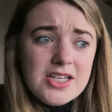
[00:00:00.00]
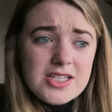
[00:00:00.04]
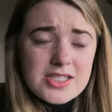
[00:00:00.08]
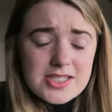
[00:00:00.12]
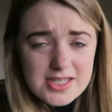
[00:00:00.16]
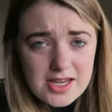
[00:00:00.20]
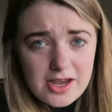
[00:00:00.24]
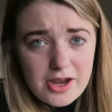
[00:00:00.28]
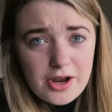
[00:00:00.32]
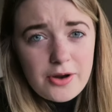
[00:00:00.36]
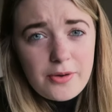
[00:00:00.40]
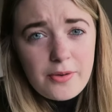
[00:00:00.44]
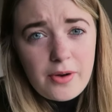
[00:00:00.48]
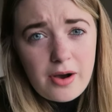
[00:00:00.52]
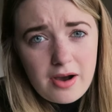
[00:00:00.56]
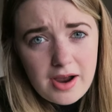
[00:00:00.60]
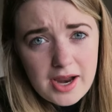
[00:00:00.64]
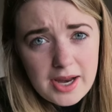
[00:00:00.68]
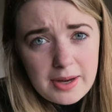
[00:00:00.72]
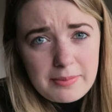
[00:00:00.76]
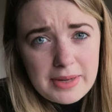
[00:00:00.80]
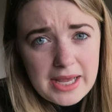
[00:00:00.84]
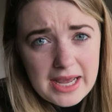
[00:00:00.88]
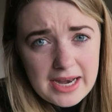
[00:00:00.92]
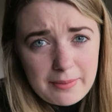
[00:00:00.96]
So
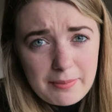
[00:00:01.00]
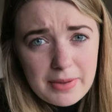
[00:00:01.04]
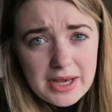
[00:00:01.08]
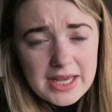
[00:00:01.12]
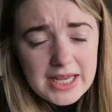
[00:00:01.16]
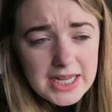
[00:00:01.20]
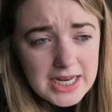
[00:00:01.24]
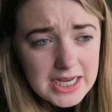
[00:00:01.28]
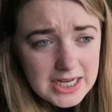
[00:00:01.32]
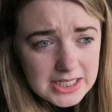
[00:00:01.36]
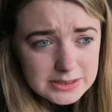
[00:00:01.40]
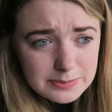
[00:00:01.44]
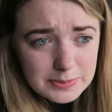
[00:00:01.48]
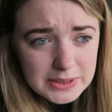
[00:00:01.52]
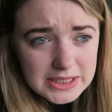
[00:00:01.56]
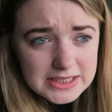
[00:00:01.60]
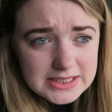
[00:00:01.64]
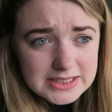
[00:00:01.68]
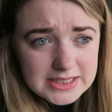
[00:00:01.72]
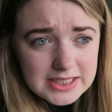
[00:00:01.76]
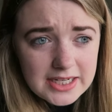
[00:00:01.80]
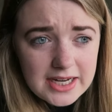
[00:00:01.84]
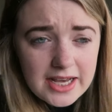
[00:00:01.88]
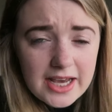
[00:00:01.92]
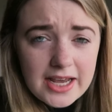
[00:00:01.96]
I am getting my helix
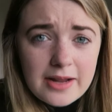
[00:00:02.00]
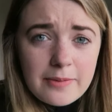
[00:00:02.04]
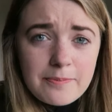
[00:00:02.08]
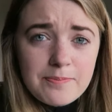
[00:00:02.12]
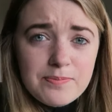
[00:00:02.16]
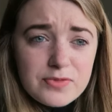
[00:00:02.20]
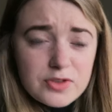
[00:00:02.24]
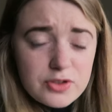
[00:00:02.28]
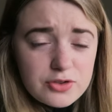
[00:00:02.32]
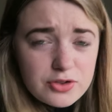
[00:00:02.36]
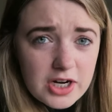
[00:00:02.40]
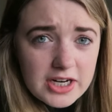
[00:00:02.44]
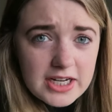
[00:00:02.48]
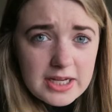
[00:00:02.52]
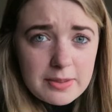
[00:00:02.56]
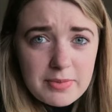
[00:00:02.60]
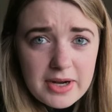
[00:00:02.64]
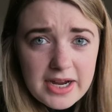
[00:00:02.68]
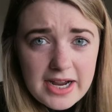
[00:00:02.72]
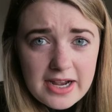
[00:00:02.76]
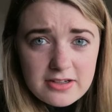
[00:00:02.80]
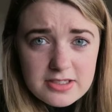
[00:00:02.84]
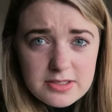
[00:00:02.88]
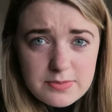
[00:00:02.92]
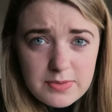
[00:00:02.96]
pierced today, dragging
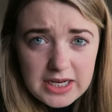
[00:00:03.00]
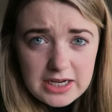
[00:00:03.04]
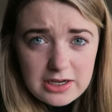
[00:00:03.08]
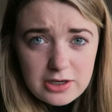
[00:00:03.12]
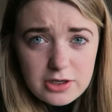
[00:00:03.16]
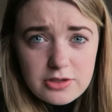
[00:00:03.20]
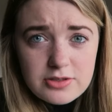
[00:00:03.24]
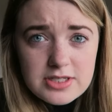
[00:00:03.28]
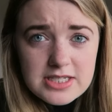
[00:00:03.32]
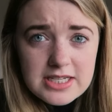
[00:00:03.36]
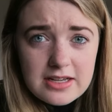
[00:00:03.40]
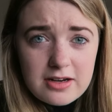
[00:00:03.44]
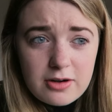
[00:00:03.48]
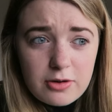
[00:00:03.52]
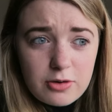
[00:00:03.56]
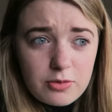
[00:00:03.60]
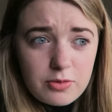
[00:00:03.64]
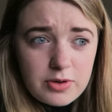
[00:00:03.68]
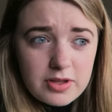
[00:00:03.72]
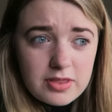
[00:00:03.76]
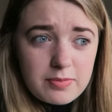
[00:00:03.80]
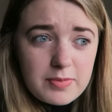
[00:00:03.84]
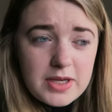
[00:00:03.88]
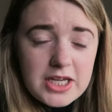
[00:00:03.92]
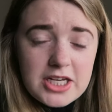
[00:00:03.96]
my housemate Lucy along
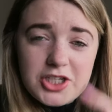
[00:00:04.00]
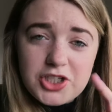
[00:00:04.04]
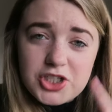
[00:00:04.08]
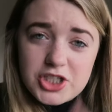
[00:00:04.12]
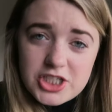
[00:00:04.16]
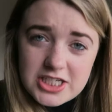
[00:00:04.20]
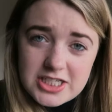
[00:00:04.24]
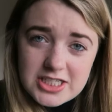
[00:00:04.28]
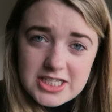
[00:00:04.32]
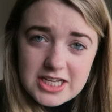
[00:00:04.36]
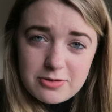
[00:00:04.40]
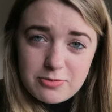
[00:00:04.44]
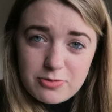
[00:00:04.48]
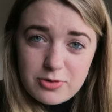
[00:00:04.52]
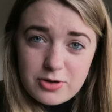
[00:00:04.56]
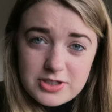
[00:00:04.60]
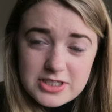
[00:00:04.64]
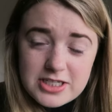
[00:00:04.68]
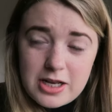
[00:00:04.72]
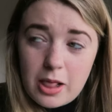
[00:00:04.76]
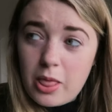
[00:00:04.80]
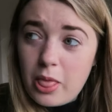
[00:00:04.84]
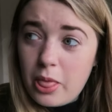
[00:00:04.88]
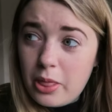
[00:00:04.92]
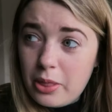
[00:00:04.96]
with me. She's
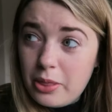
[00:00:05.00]
one